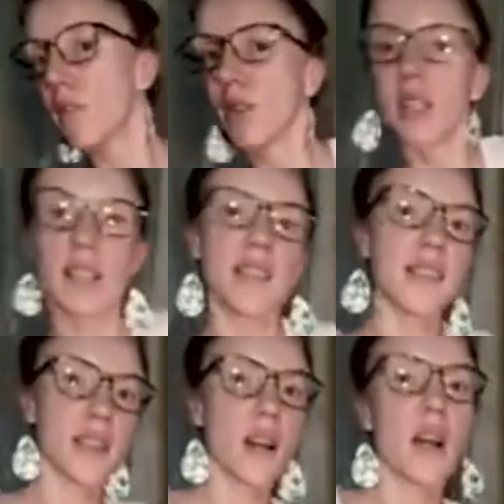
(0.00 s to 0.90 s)
You can
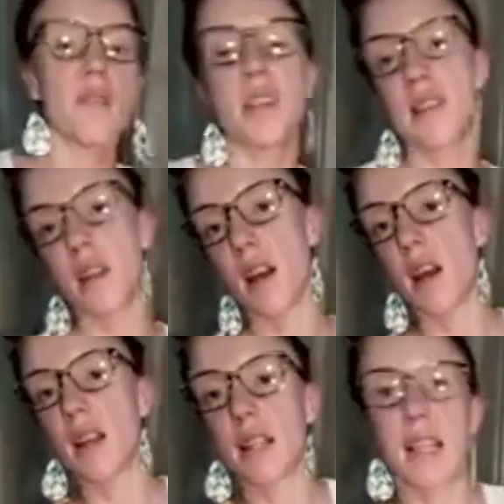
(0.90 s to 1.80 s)
dust it off and
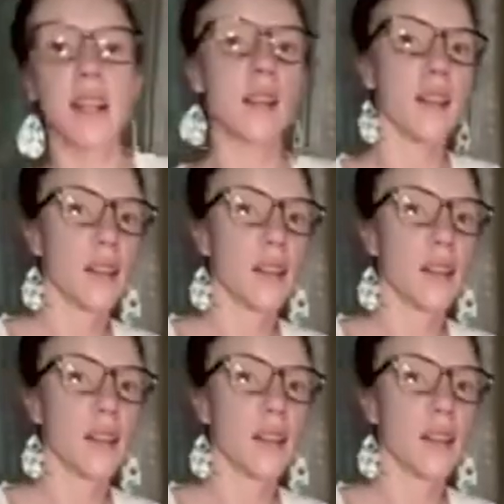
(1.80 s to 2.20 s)
start again.